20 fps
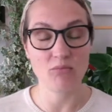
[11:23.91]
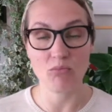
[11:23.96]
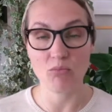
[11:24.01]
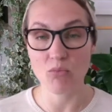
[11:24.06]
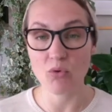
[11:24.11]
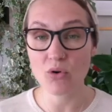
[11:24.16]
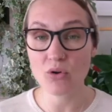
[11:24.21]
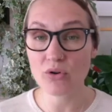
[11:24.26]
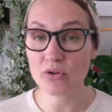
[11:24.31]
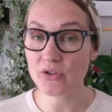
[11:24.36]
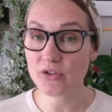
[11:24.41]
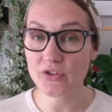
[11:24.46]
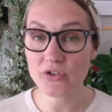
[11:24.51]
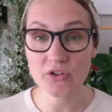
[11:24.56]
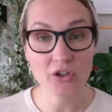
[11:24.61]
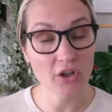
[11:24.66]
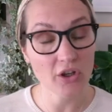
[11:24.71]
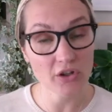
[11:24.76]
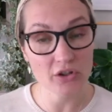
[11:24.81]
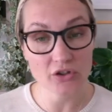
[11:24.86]

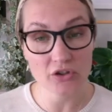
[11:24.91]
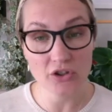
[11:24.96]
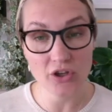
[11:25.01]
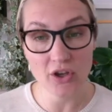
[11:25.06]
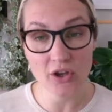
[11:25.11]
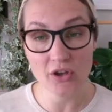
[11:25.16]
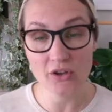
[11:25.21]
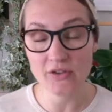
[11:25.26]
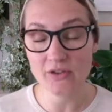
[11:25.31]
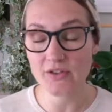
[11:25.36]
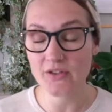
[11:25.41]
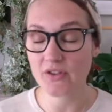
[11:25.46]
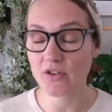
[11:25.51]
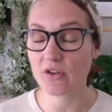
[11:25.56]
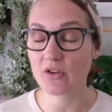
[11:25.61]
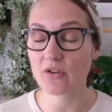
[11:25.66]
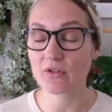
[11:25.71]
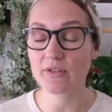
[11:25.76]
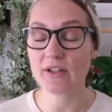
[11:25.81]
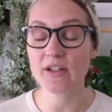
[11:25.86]
most cultures
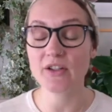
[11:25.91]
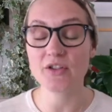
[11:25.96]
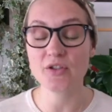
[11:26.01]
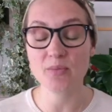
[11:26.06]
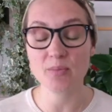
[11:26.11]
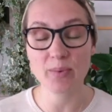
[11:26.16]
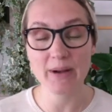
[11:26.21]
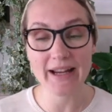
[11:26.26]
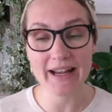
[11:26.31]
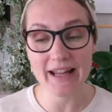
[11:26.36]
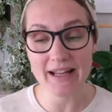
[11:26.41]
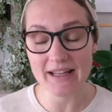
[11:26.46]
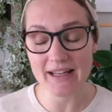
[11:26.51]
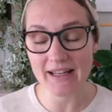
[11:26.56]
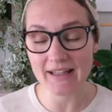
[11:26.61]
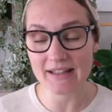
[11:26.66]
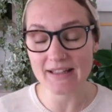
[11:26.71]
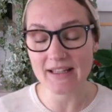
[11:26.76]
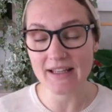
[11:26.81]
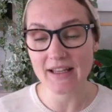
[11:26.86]
around the
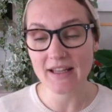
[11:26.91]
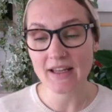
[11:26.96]
planet,